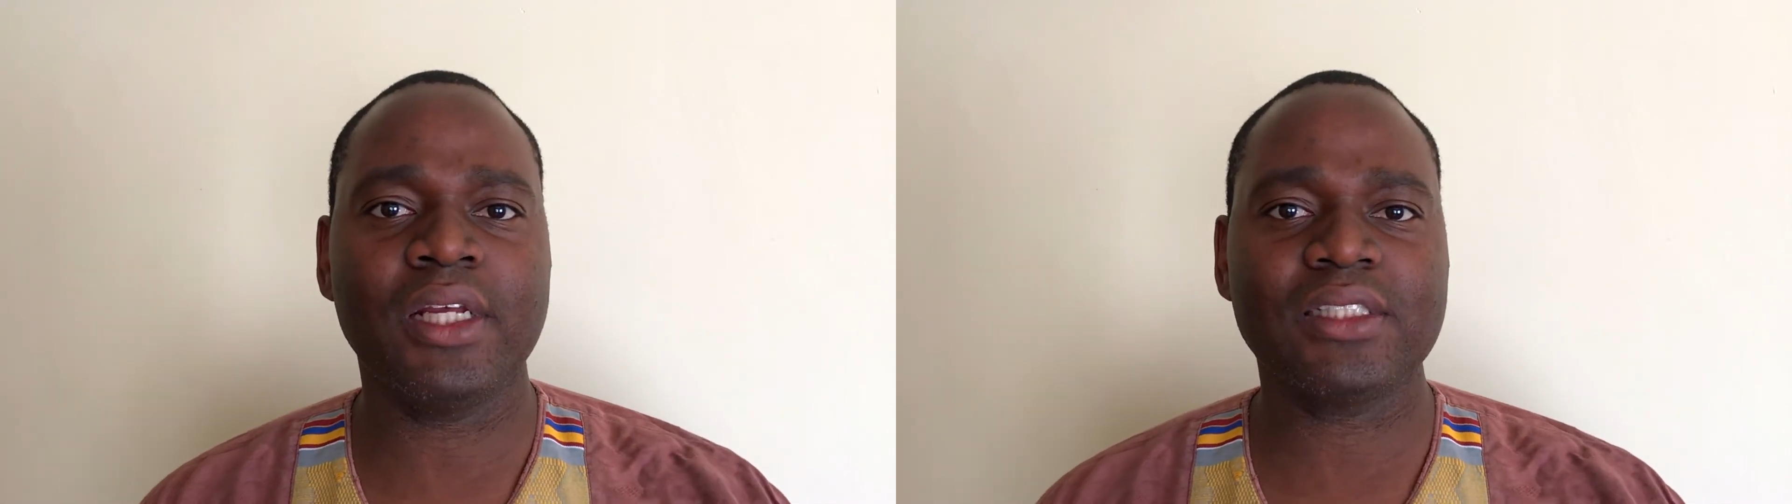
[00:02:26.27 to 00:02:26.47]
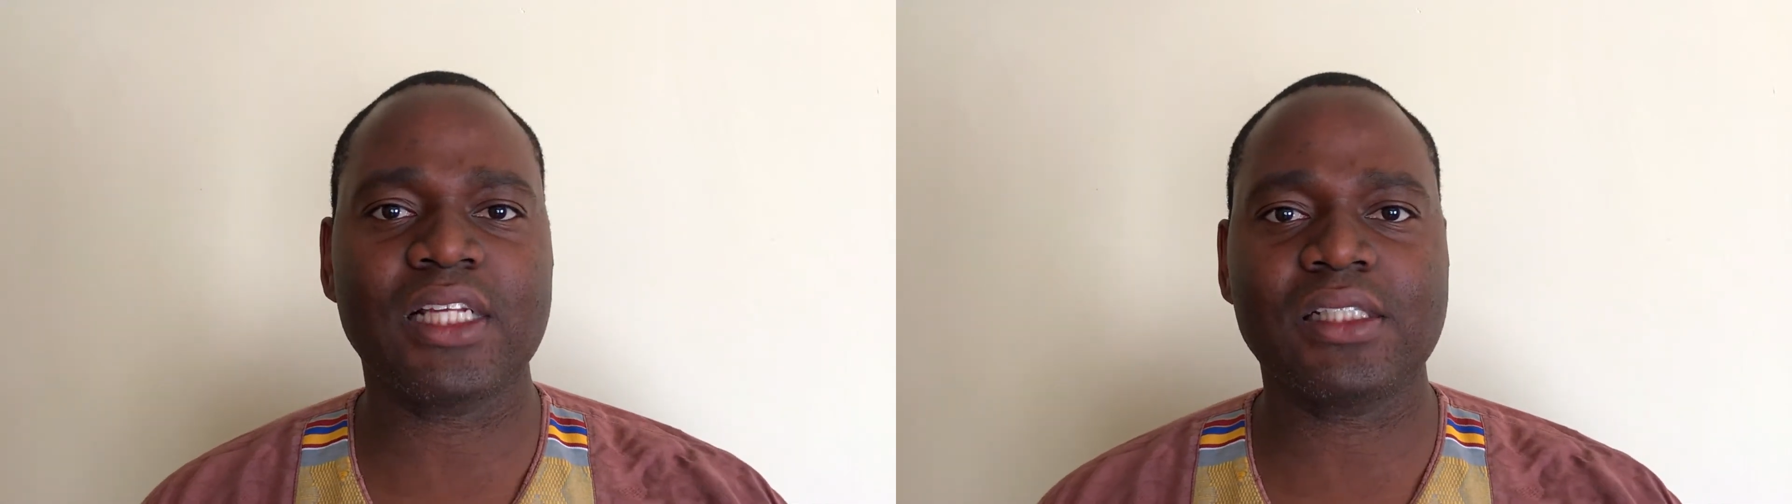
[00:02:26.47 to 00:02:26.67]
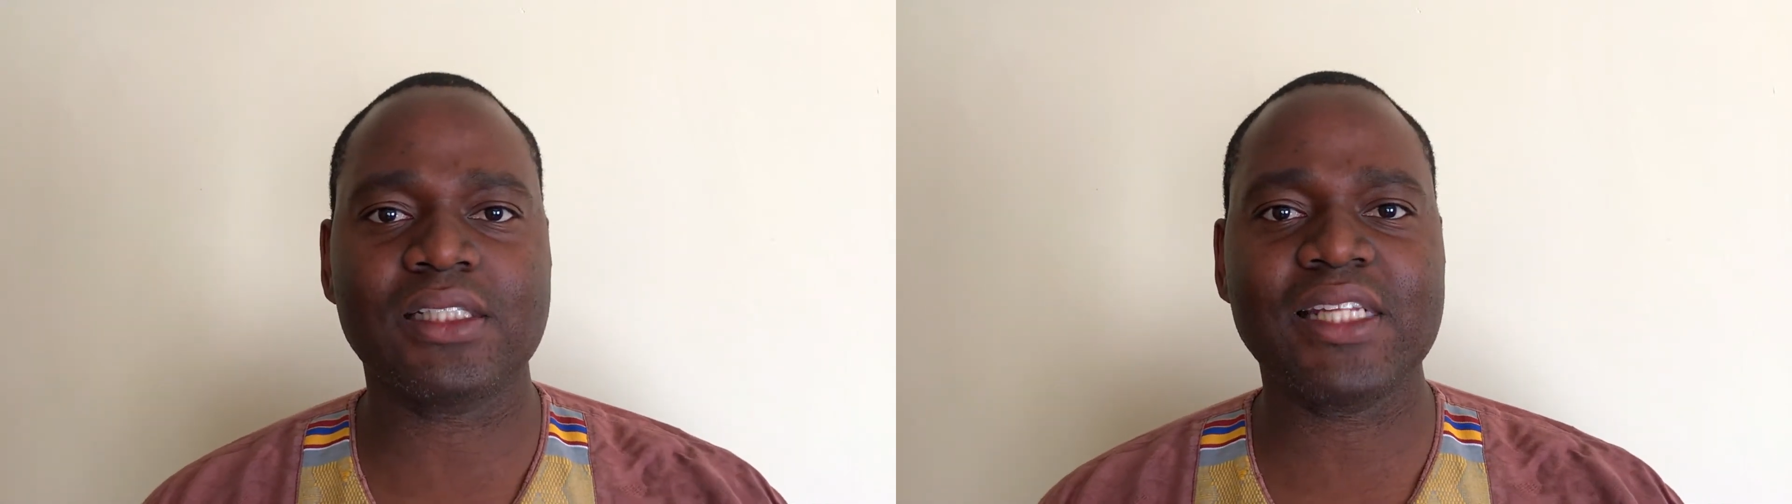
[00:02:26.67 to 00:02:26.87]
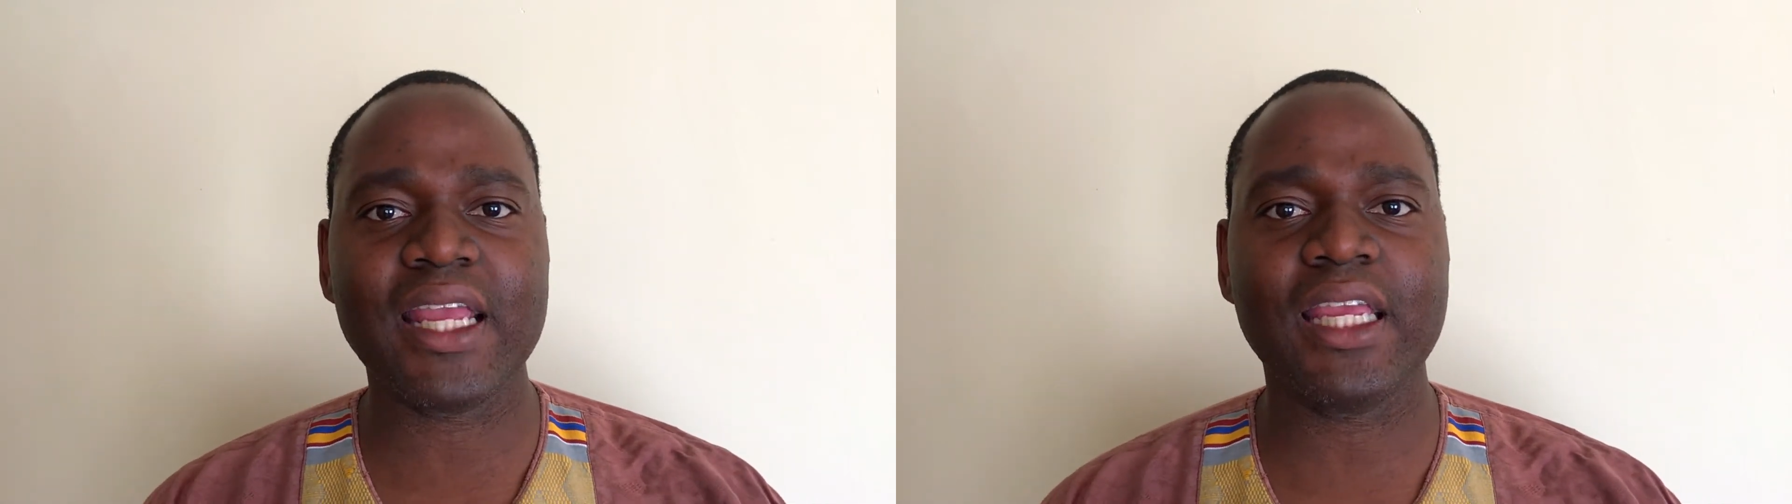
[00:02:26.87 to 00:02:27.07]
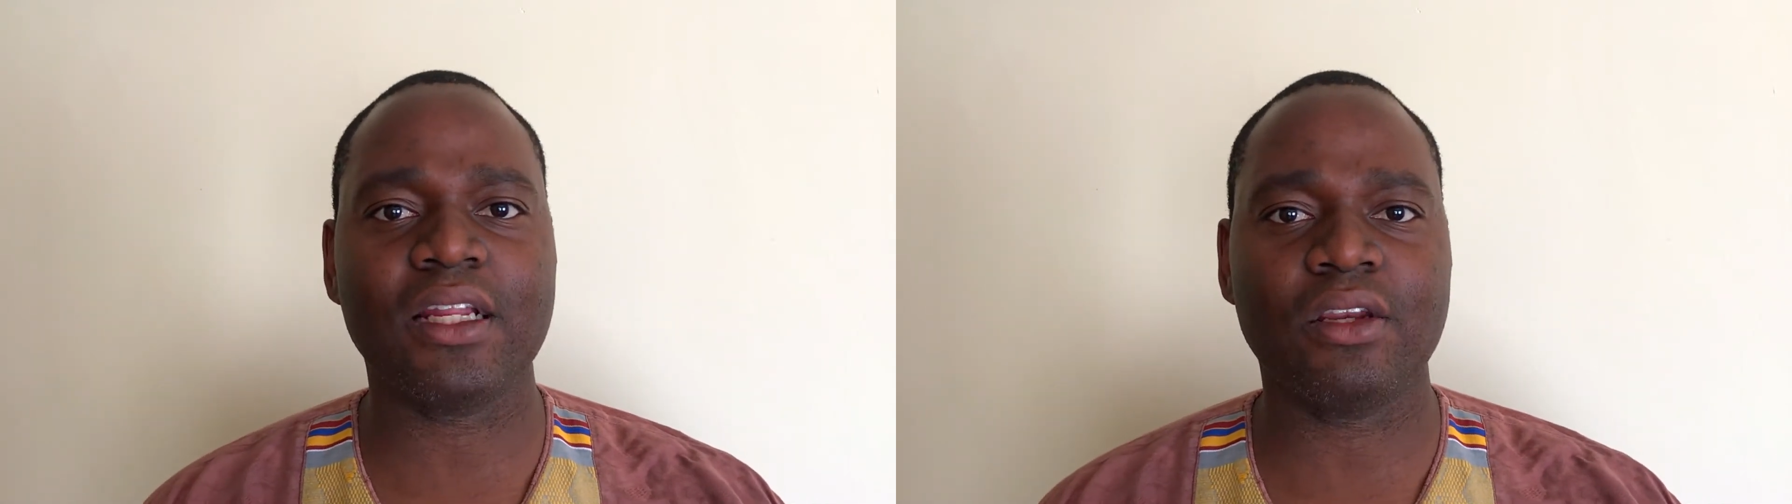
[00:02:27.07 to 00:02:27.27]
such as
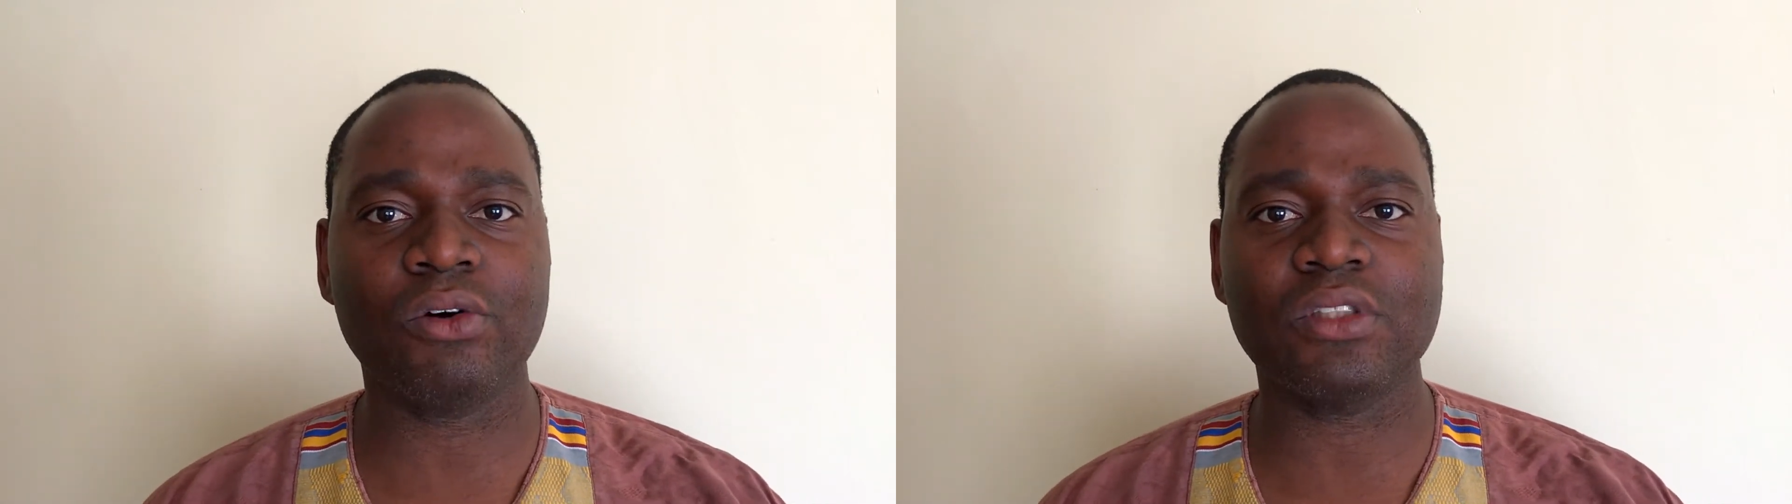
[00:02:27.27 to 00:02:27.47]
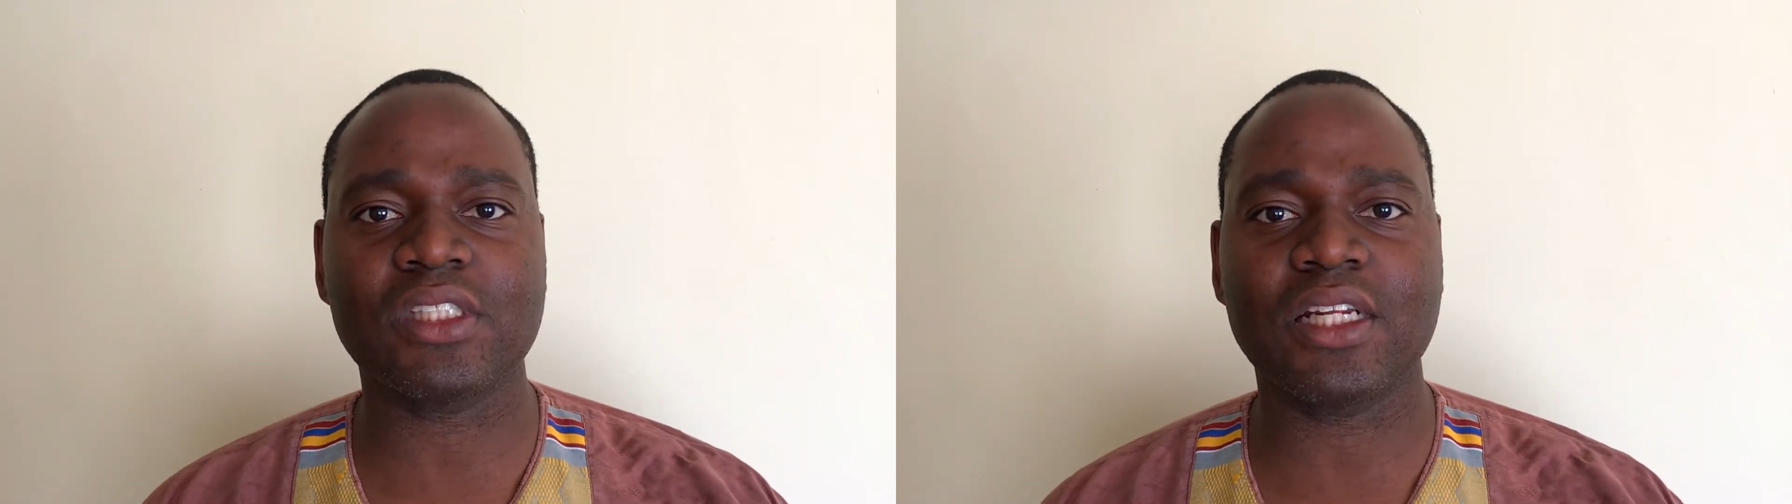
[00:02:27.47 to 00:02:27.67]
taking loans in